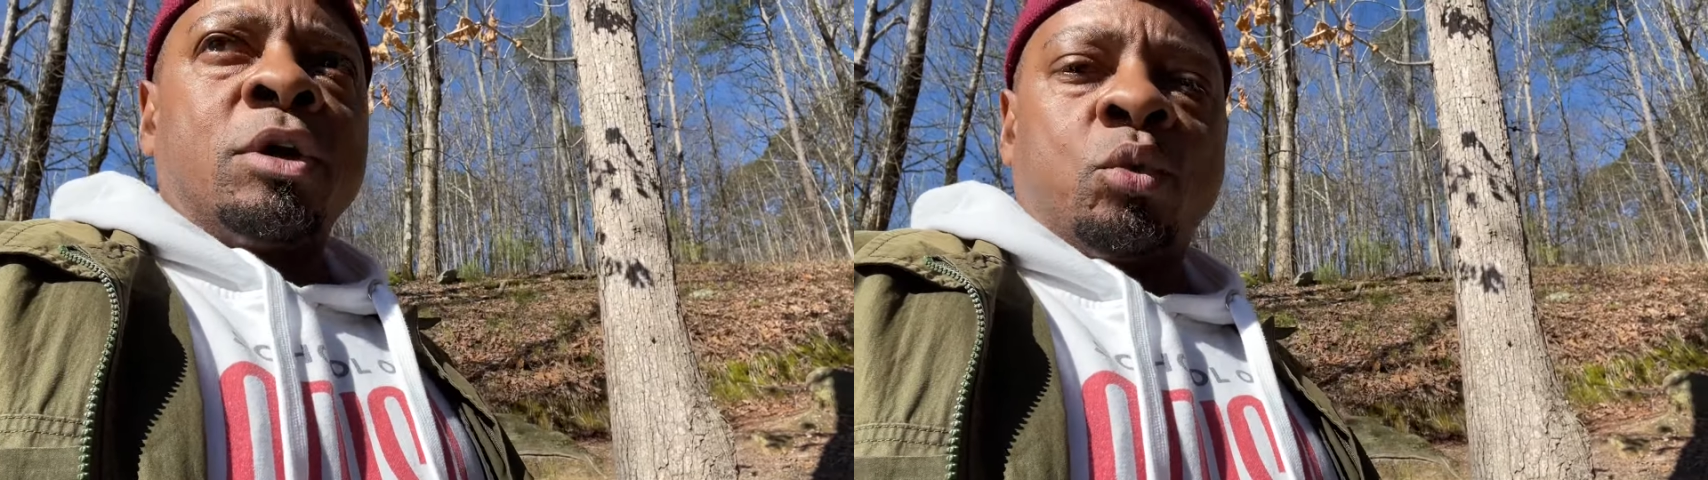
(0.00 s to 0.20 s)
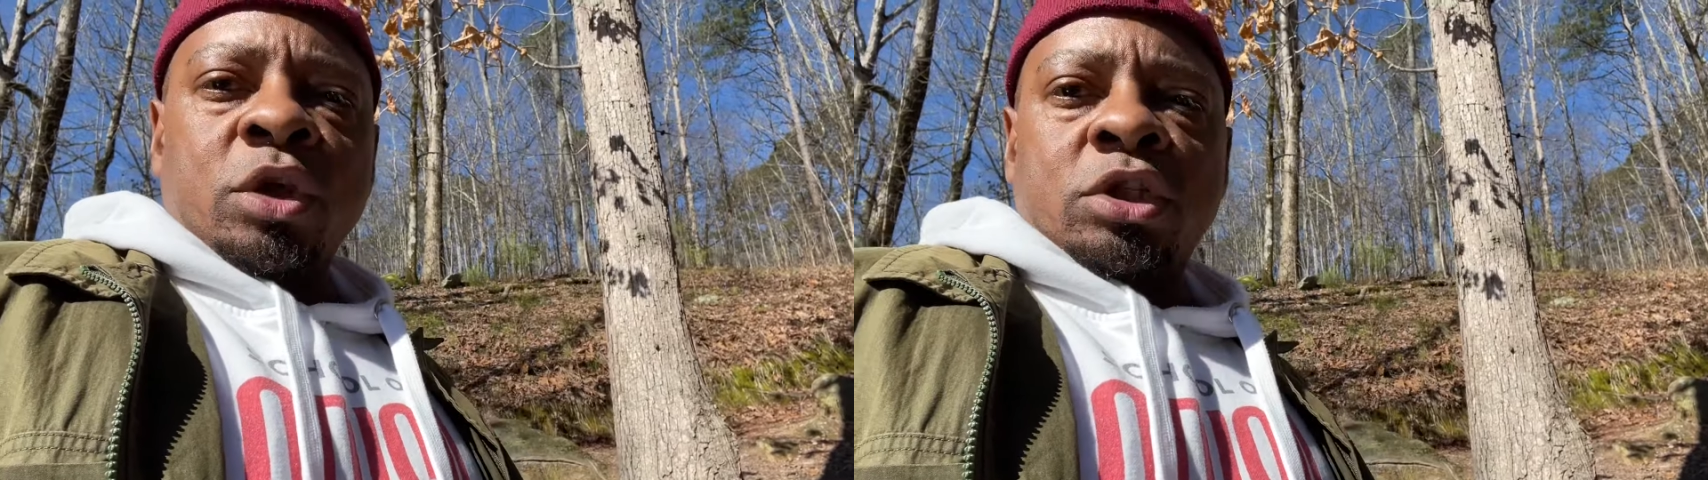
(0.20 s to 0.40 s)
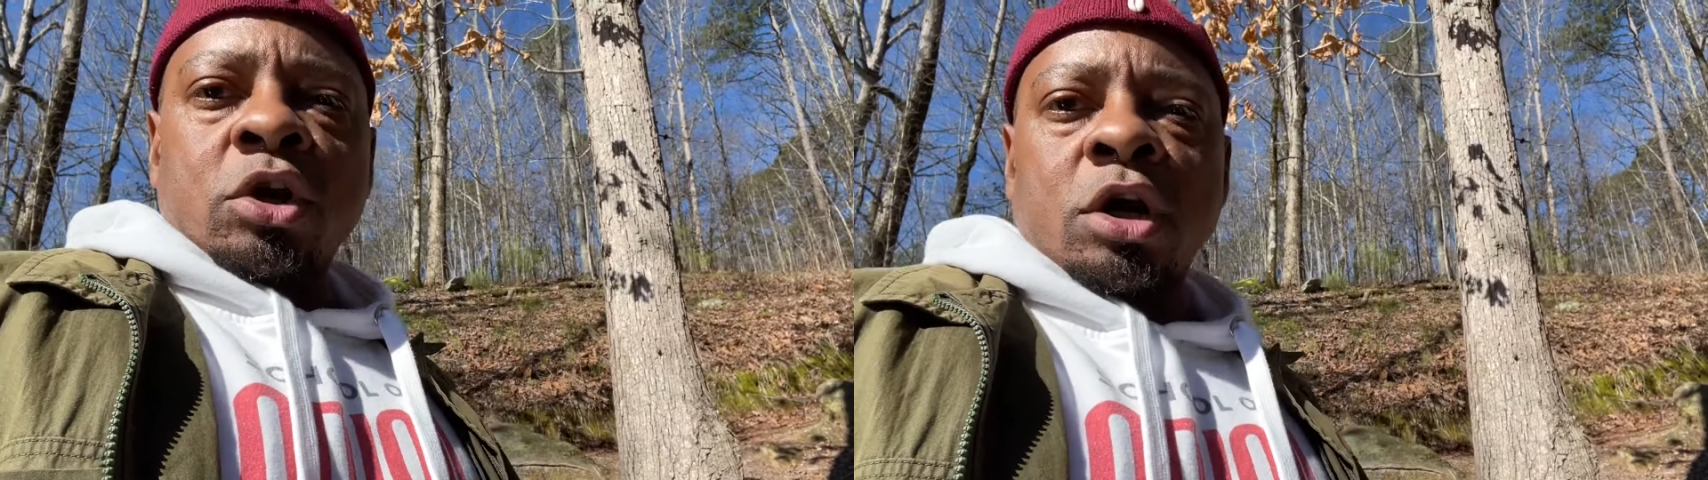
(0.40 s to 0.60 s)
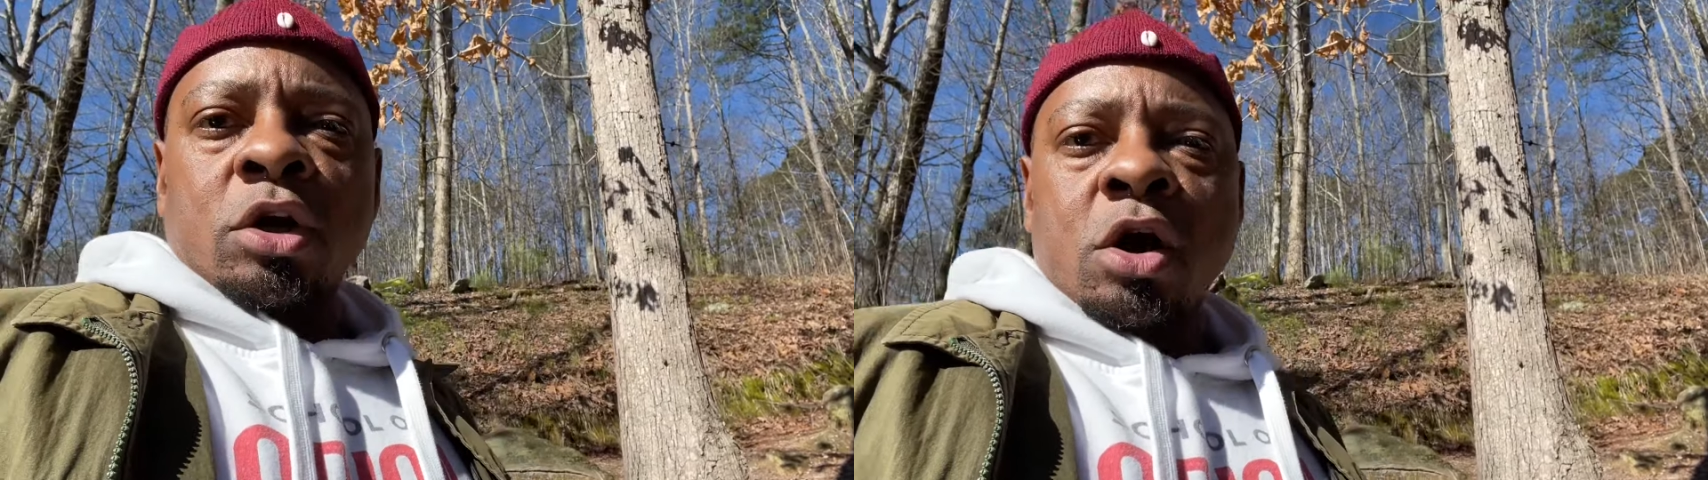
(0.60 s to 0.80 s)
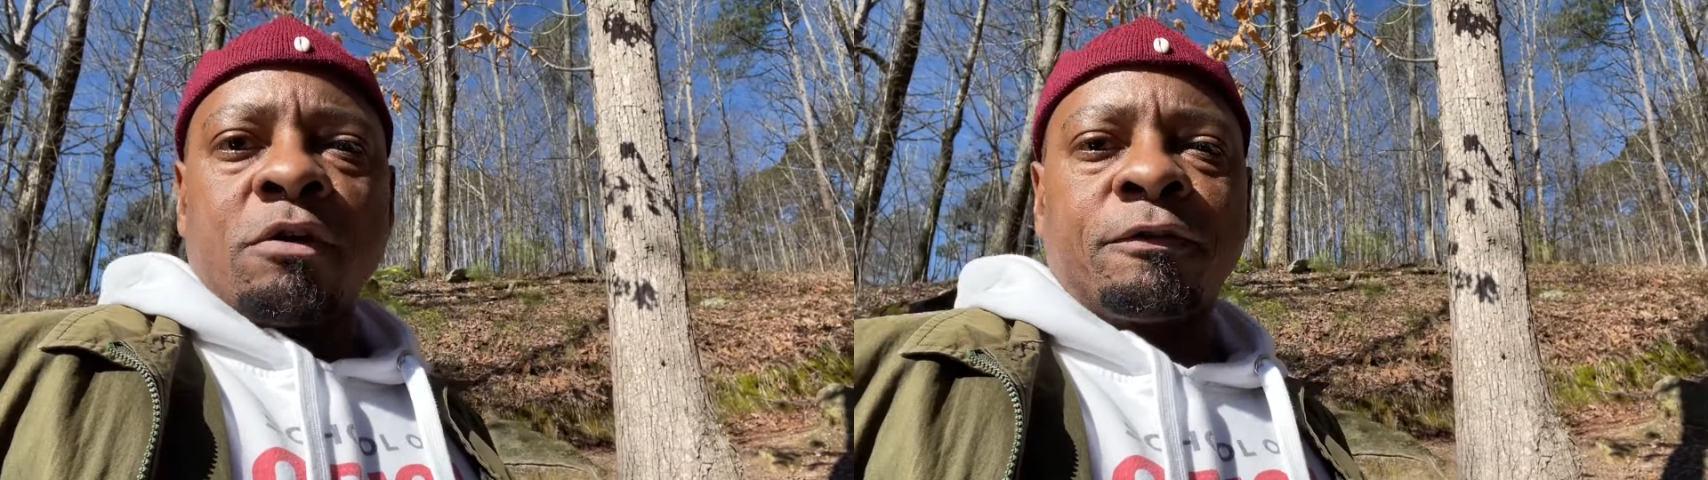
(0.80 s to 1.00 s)
we started
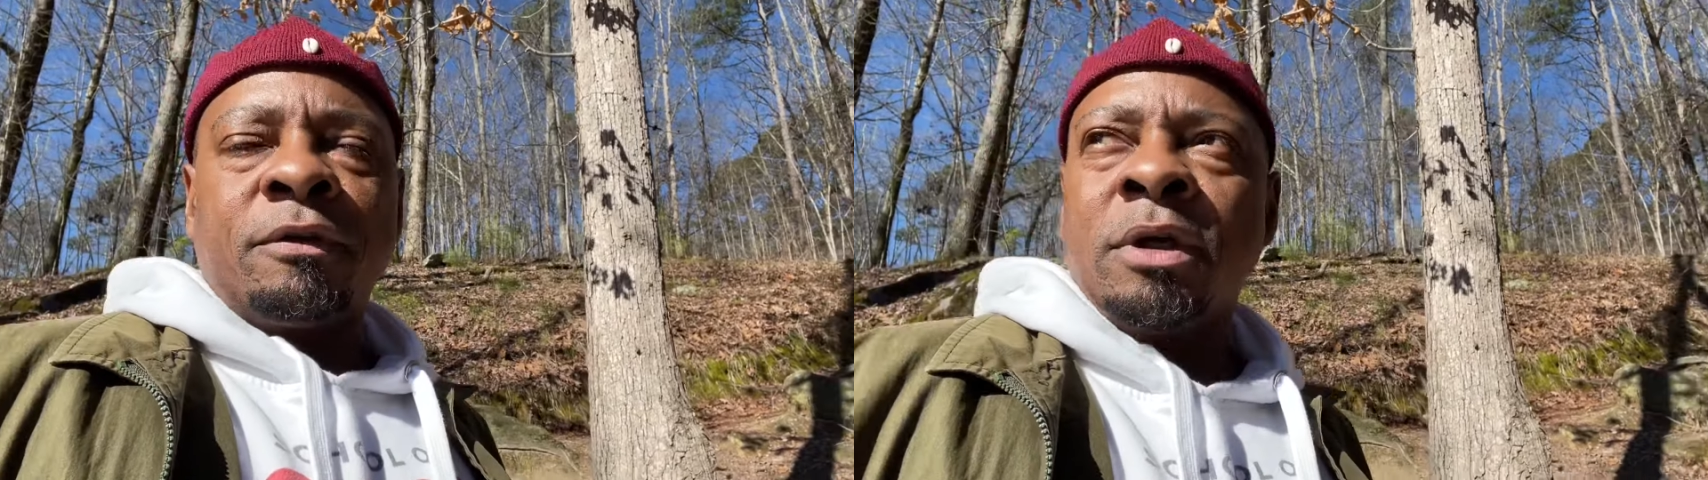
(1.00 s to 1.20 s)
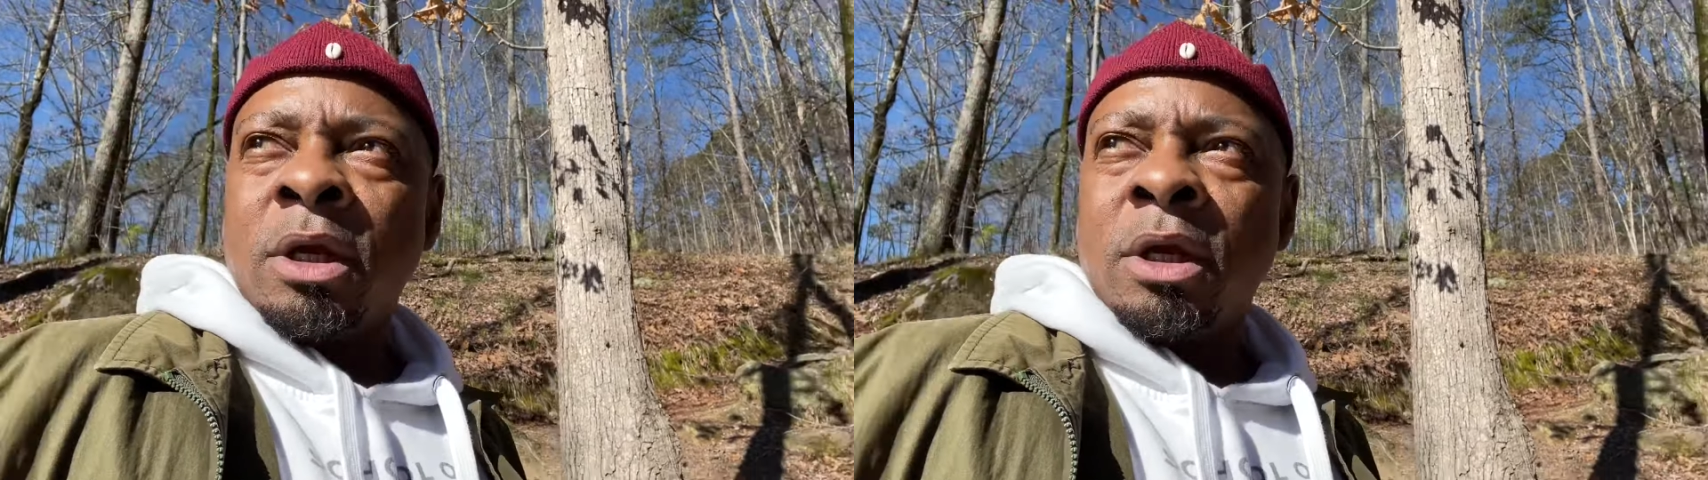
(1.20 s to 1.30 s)
off